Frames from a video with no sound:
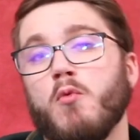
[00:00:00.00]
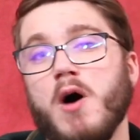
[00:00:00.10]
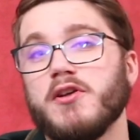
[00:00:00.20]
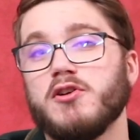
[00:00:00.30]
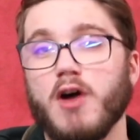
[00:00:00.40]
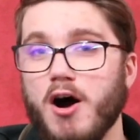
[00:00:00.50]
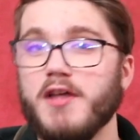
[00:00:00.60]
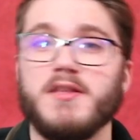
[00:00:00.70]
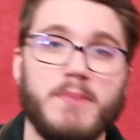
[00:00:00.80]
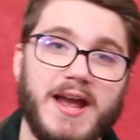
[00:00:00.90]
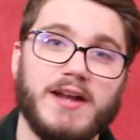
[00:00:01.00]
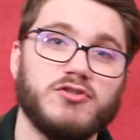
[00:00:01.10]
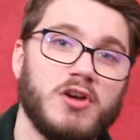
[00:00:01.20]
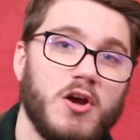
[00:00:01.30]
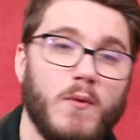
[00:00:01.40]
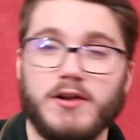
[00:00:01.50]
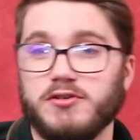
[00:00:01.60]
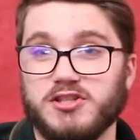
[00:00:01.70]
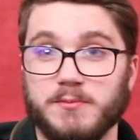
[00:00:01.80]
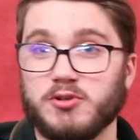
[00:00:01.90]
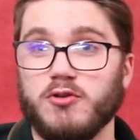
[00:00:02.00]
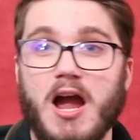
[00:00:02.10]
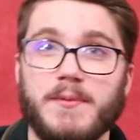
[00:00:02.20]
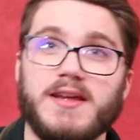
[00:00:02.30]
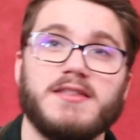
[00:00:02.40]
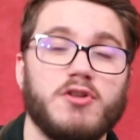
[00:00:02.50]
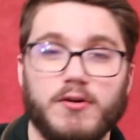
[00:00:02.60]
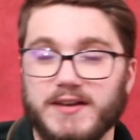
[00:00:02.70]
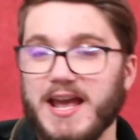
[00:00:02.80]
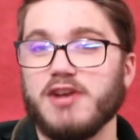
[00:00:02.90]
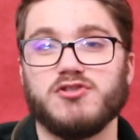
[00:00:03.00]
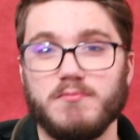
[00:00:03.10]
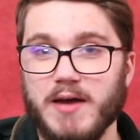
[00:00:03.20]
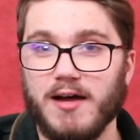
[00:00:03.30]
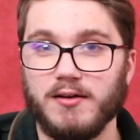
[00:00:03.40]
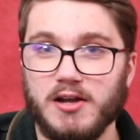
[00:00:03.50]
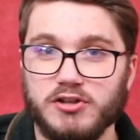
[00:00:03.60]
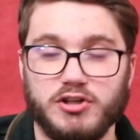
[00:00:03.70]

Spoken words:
While you're on the page, why don't you subscribe and hit the notification bell